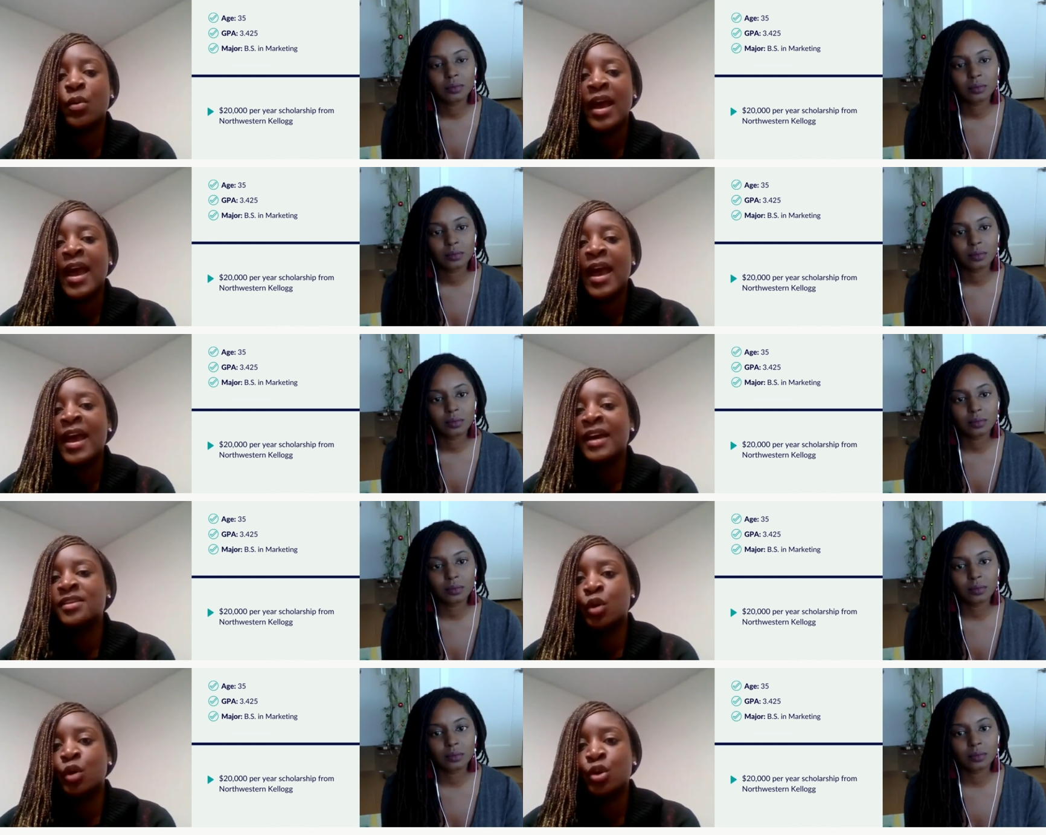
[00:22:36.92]
Speaker 1: you know
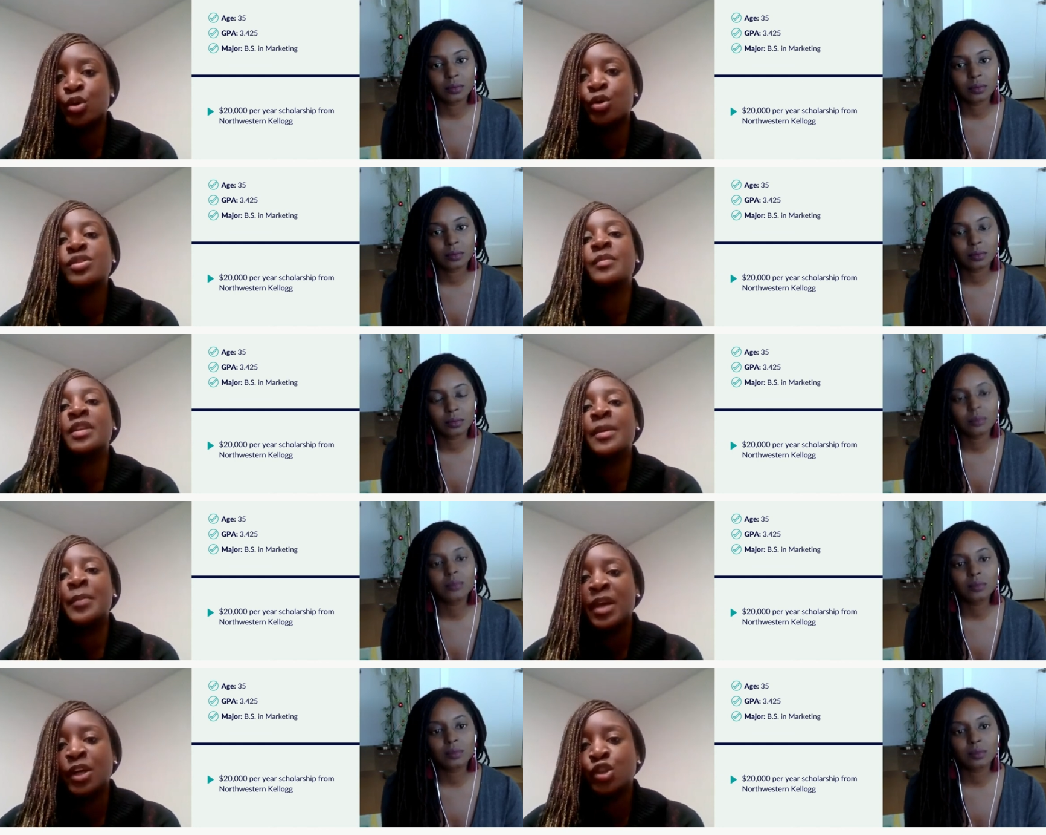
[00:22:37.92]
had some
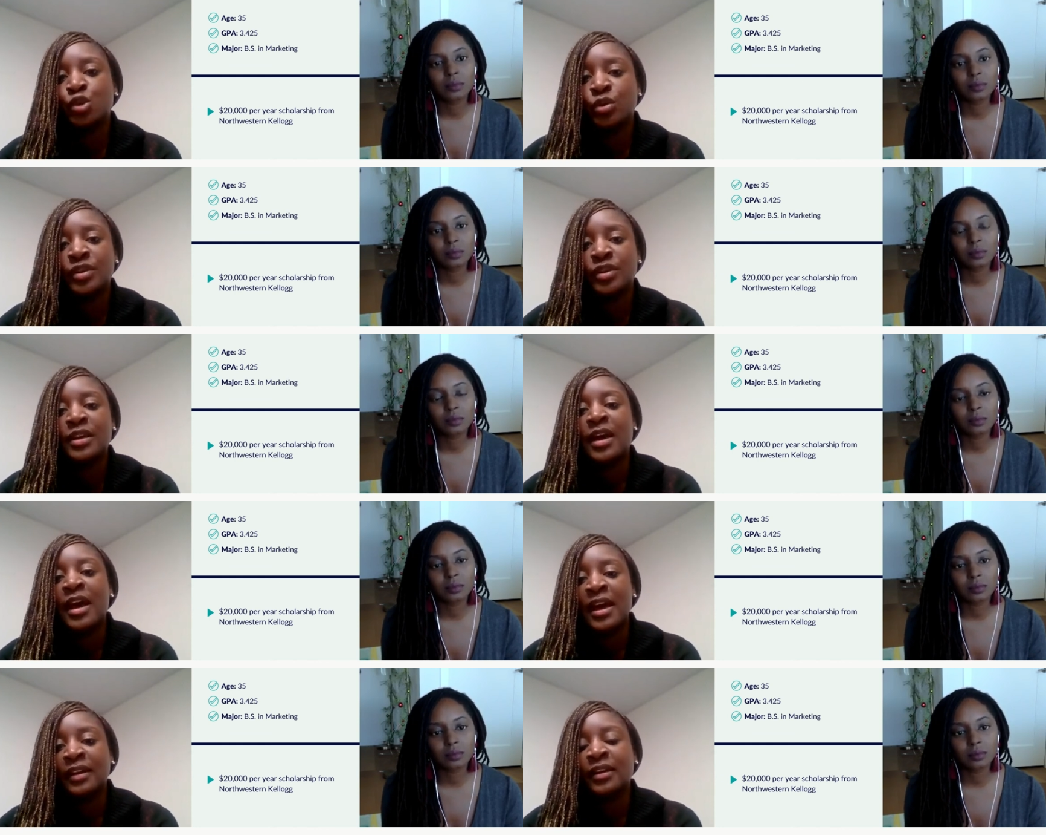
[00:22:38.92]
hurdles let me make sure
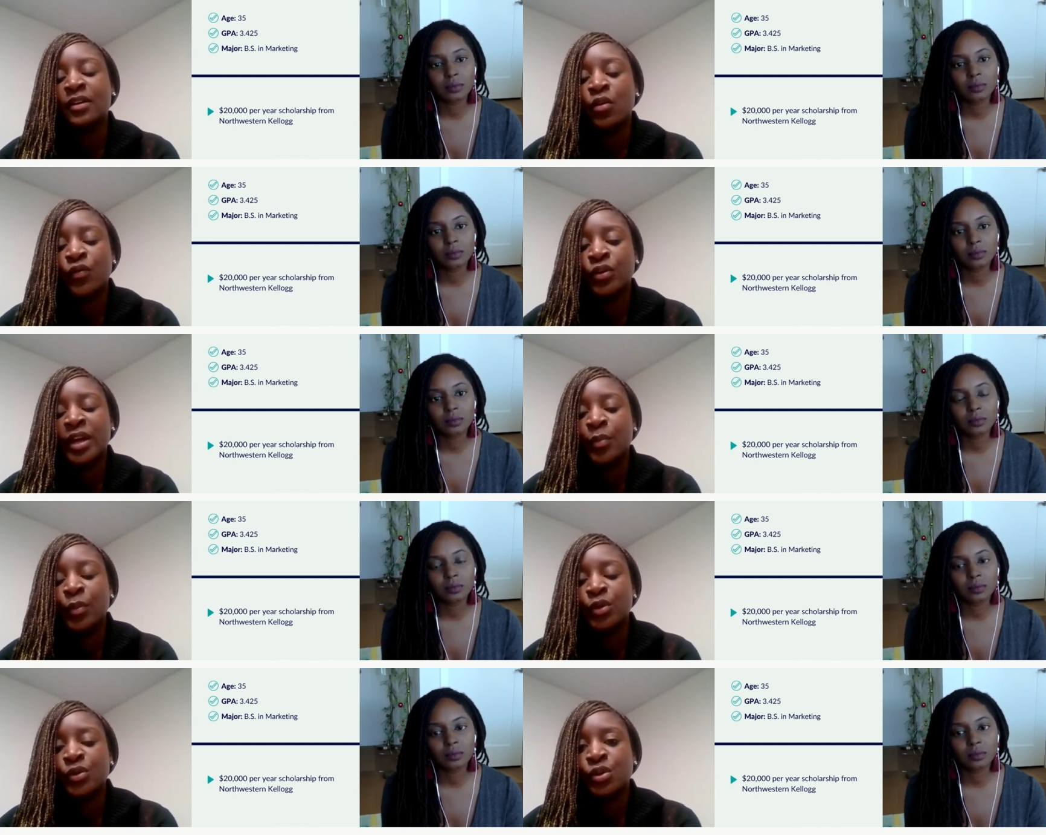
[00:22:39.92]
that i can
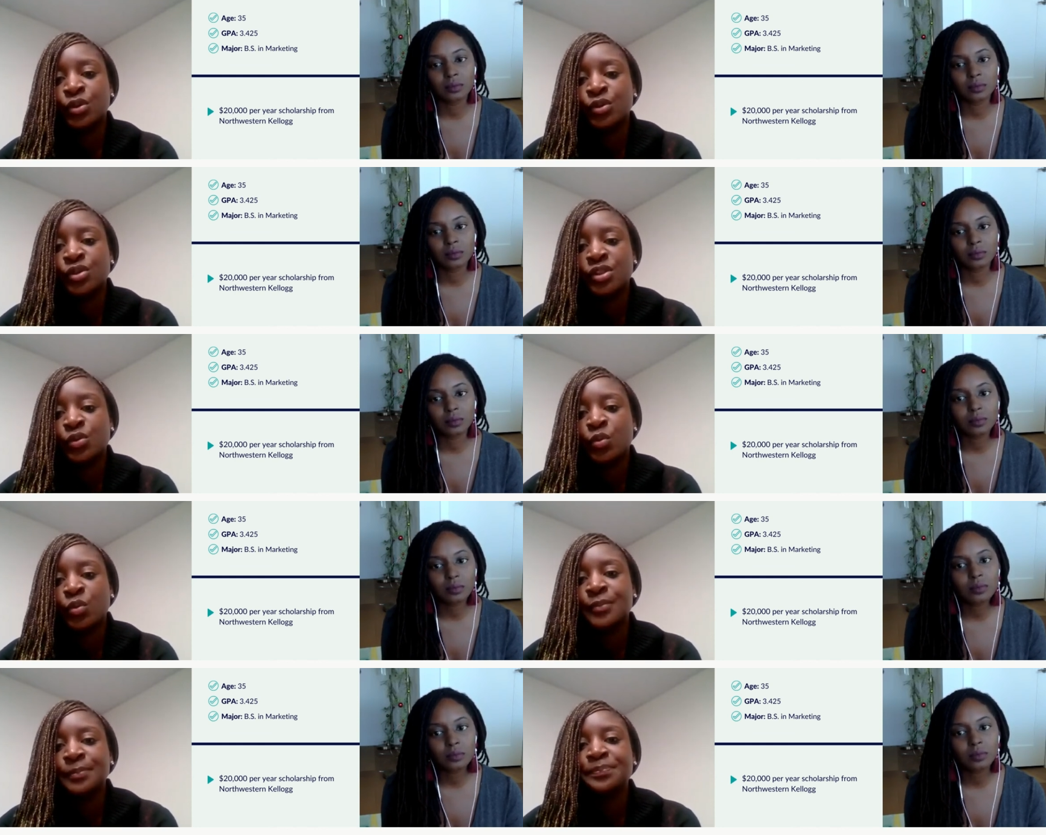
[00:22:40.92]
overcome those hurdles
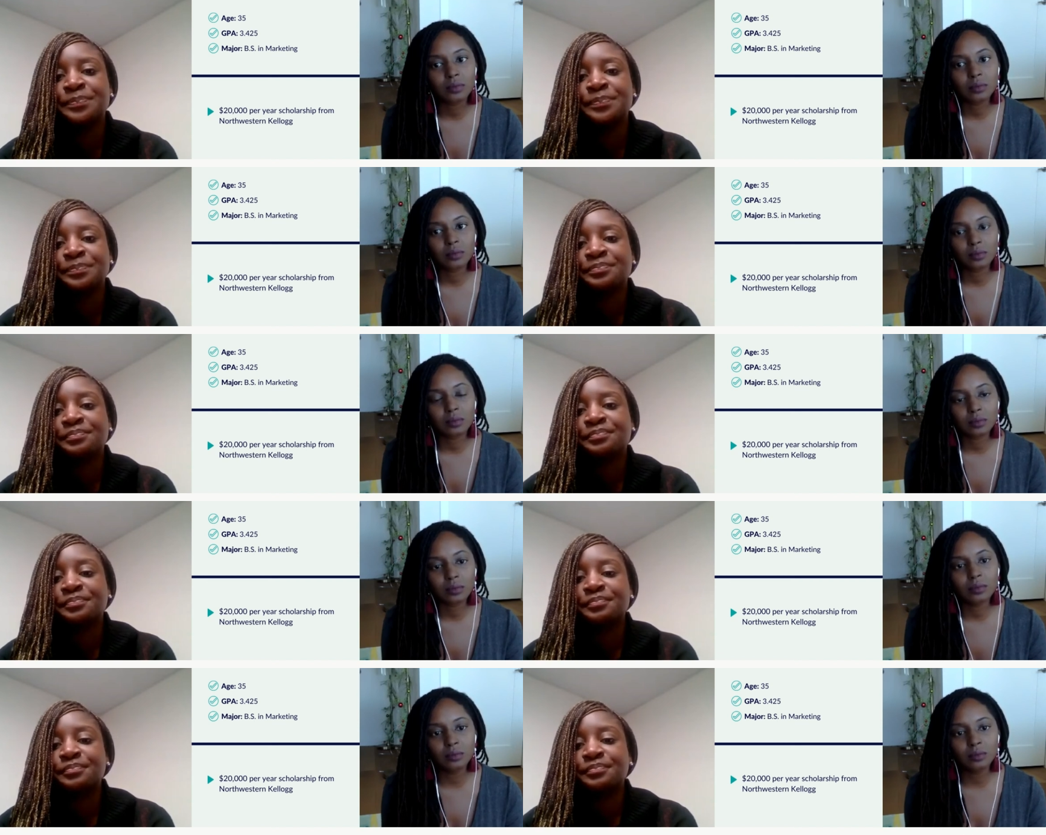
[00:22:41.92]
as well
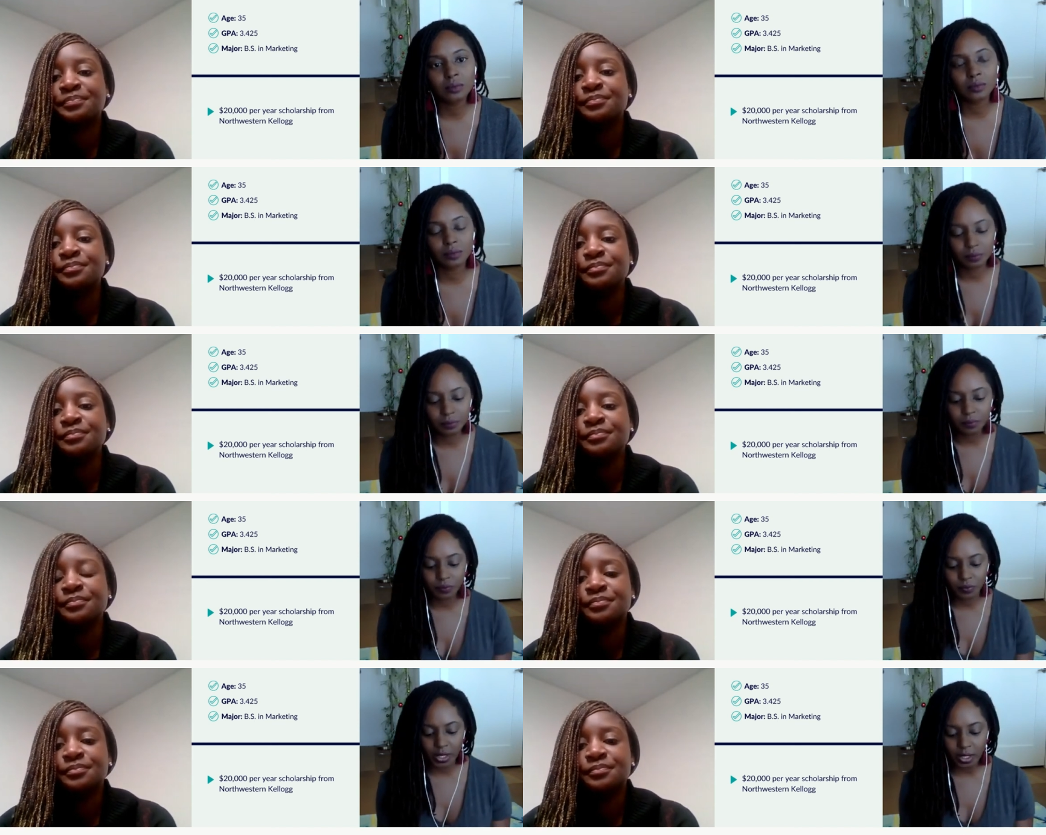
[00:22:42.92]
Speaker 2: mm-hmm, mm-hmm.
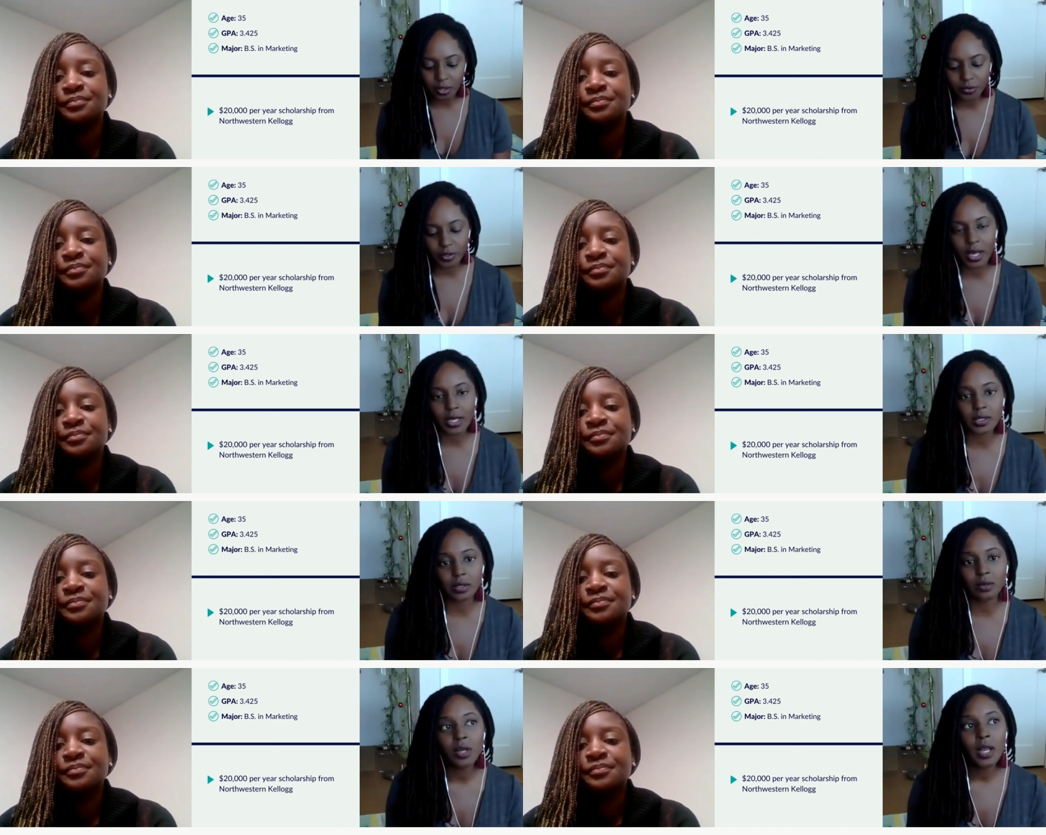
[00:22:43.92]
thank you for that
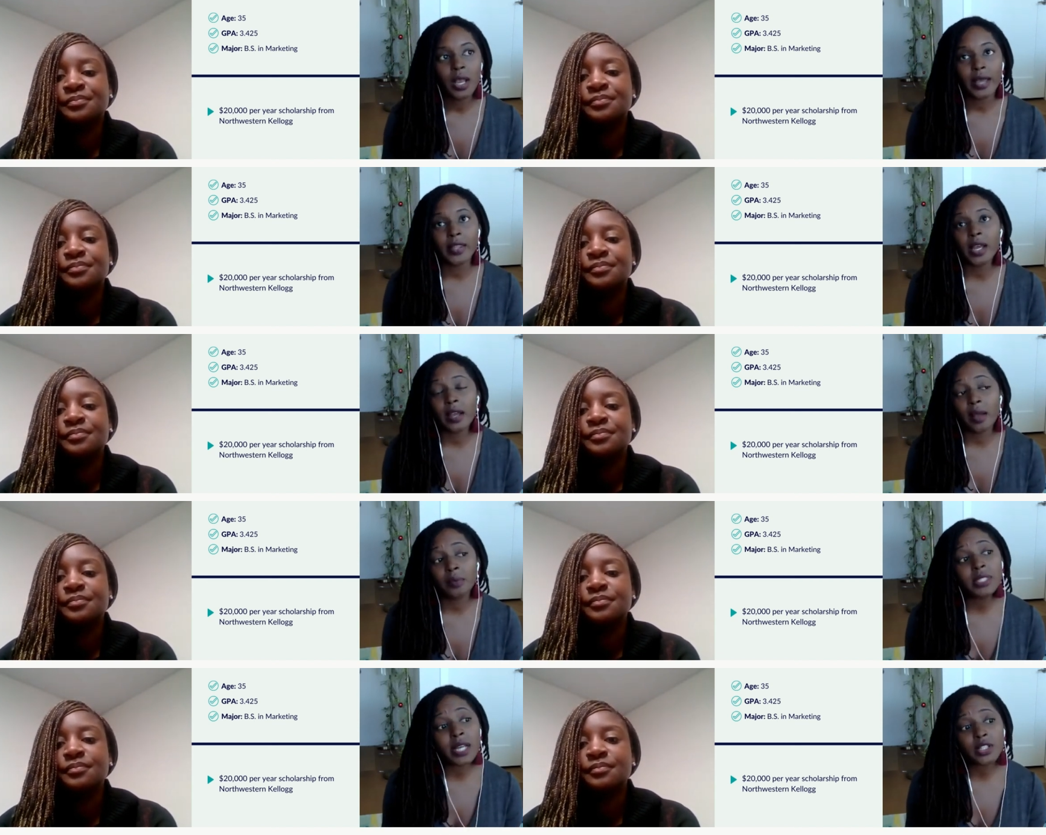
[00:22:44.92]
so I, I would
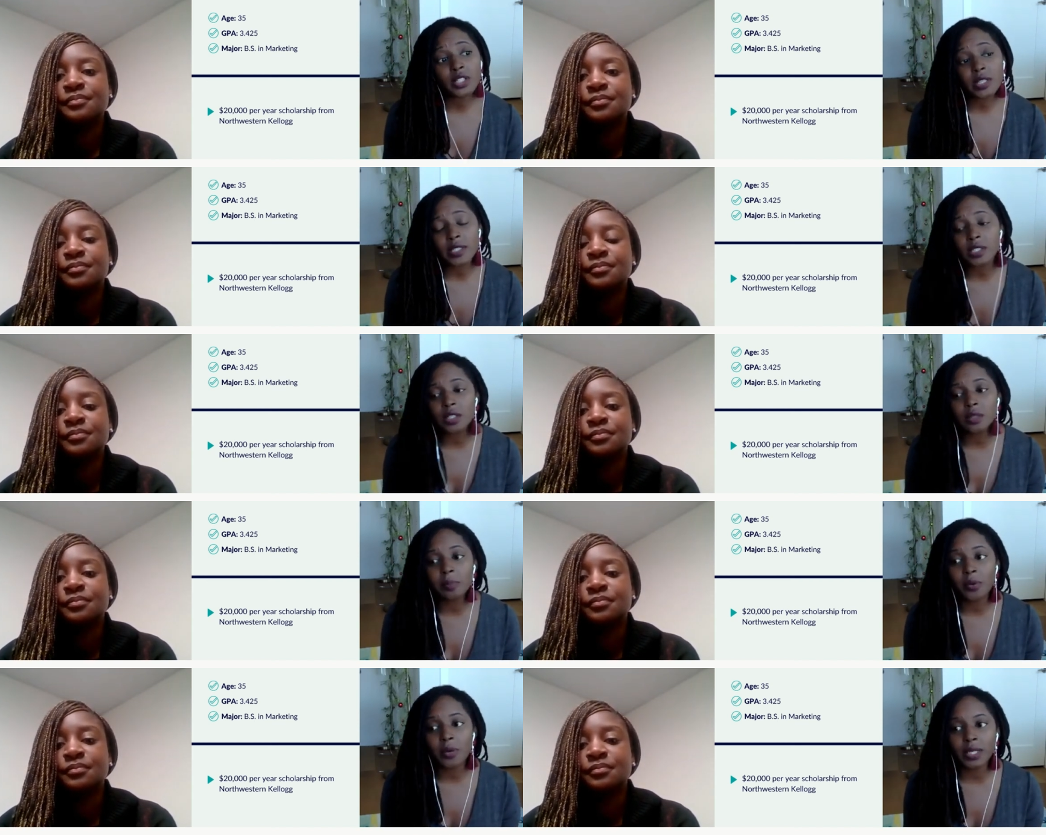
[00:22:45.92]
say actually that's a good
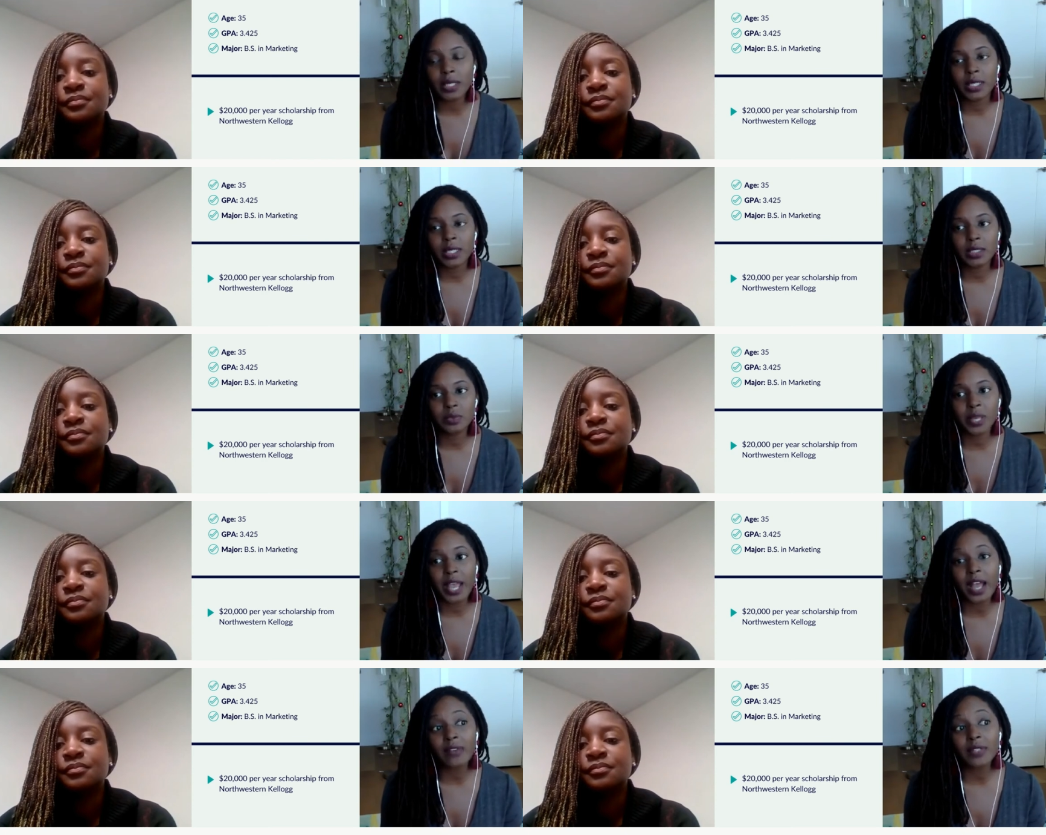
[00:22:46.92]
point is we
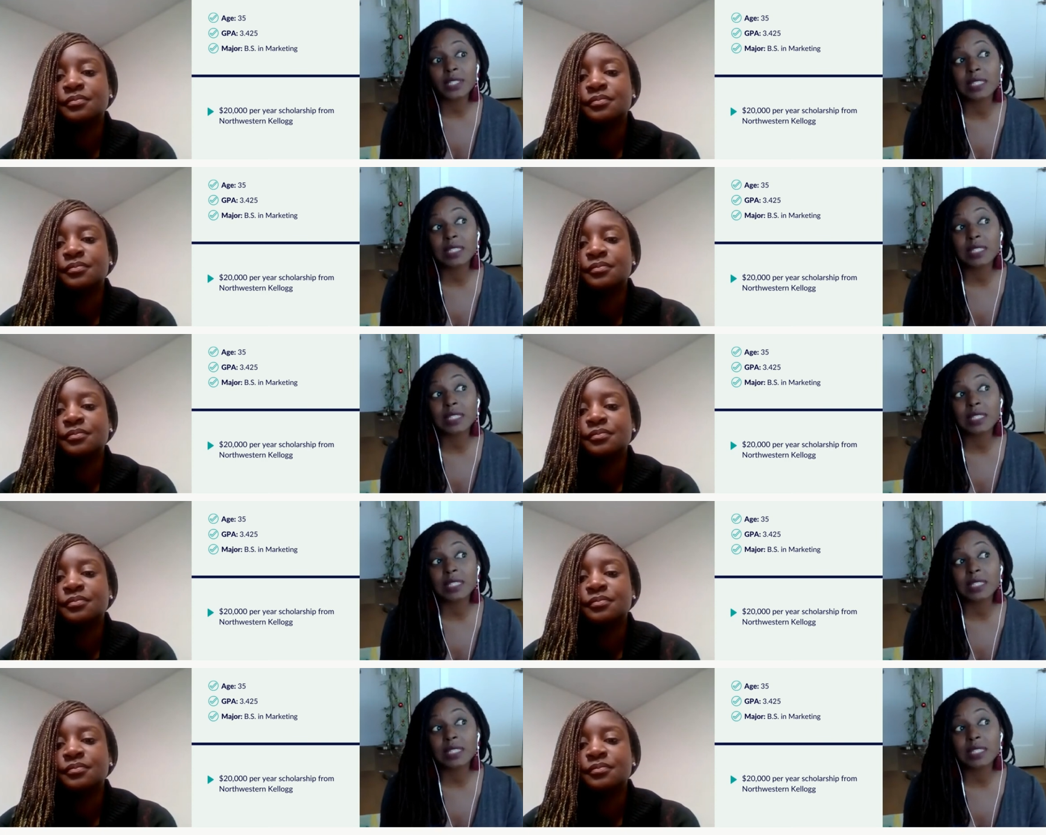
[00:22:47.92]
have a